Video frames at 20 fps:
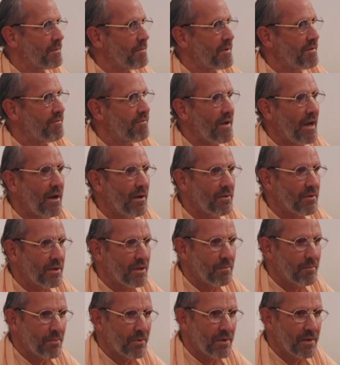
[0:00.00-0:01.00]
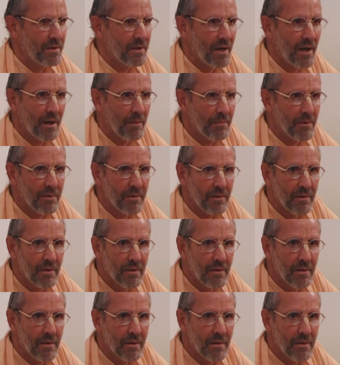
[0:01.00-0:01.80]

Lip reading: to be found in Vrindavan.